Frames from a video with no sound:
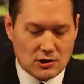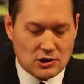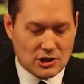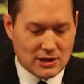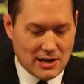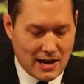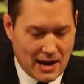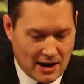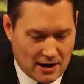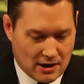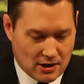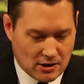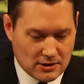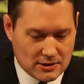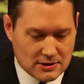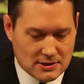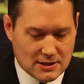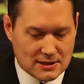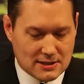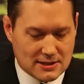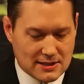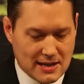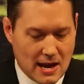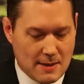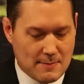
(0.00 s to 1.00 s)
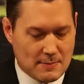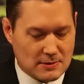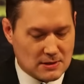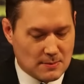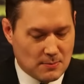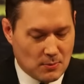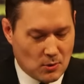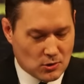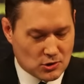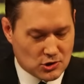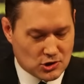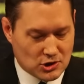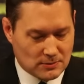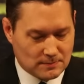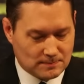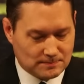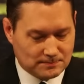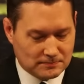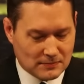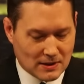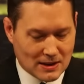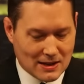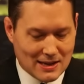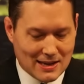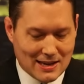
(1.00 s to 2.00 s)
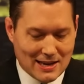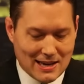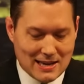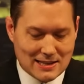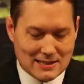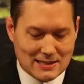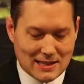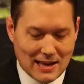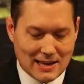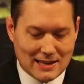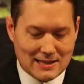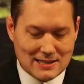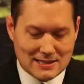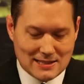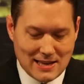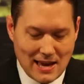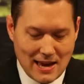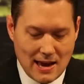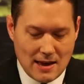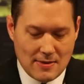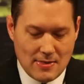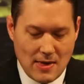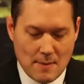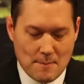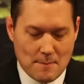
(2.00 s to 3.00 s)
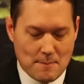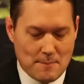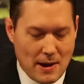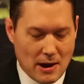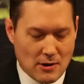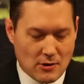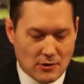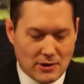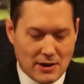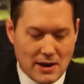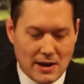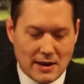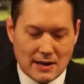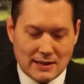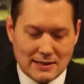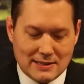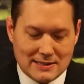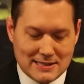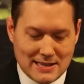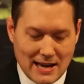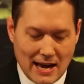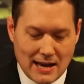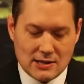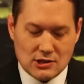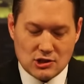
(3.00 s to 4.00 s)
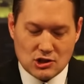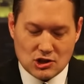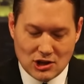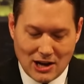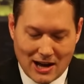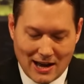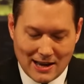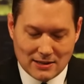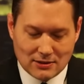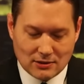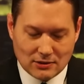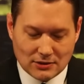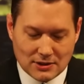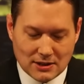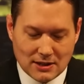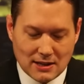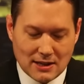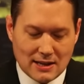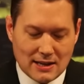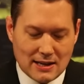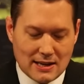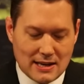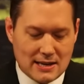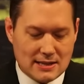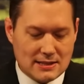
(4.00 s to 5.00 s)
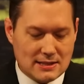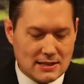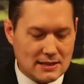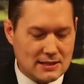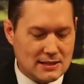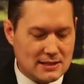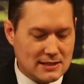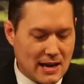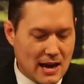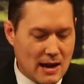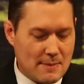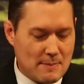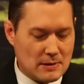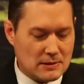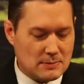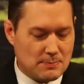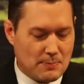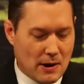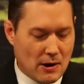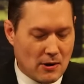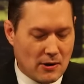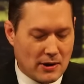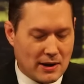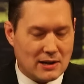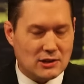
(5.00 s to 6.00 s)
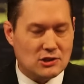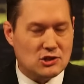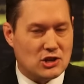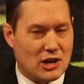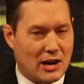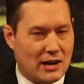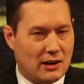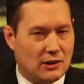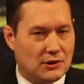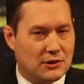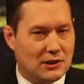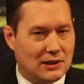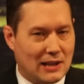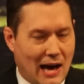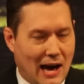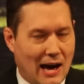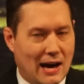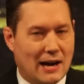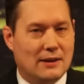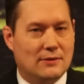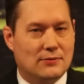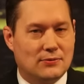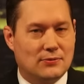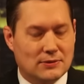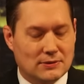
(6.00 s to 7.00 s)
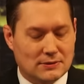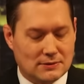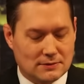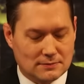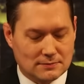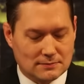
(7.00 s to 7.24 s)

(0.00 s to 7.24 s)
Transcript: care is the same as abortion is like saying that burying a dead child is the same as burying a child alive.